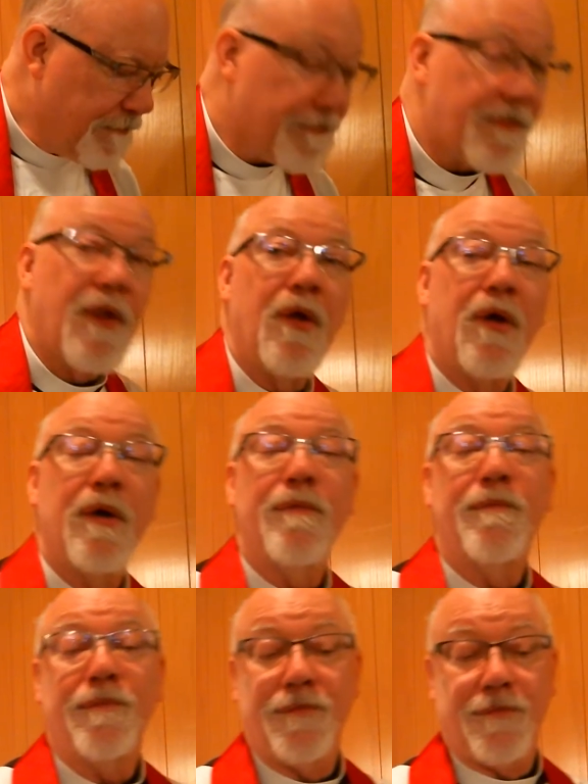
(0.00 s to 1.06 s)
The
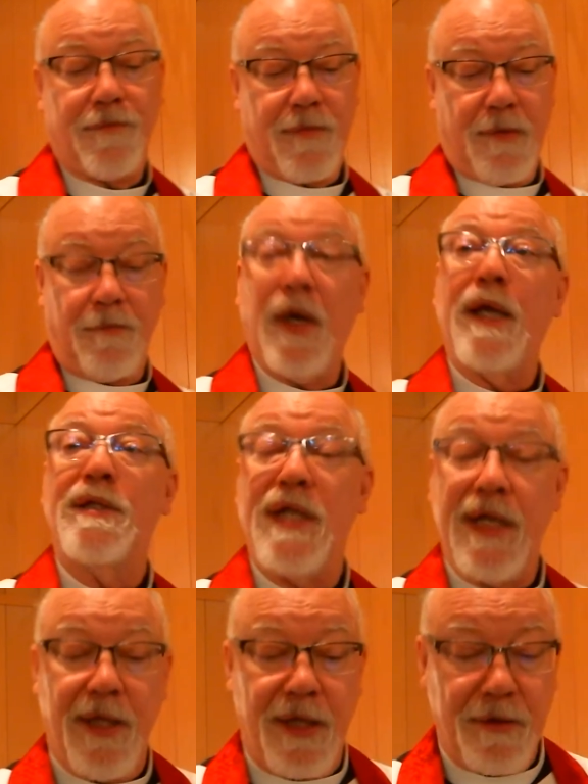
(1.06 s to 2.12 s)
Lord brings
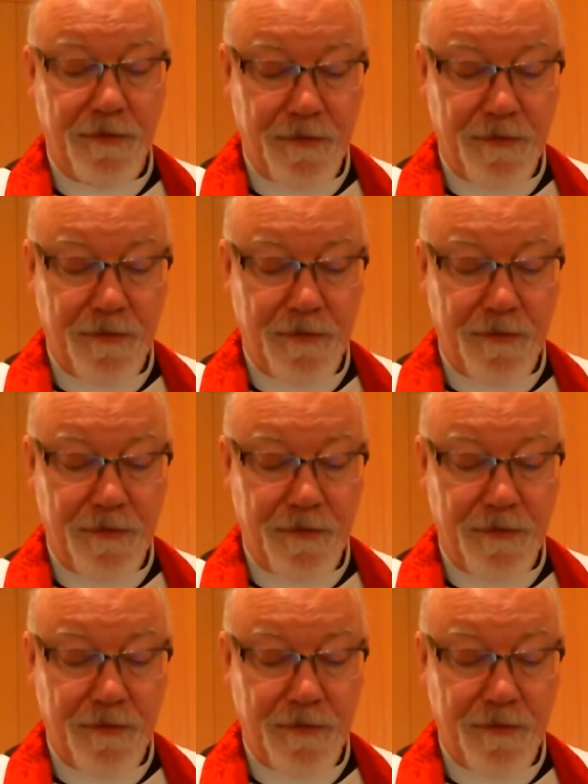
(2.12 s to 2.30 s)
healing.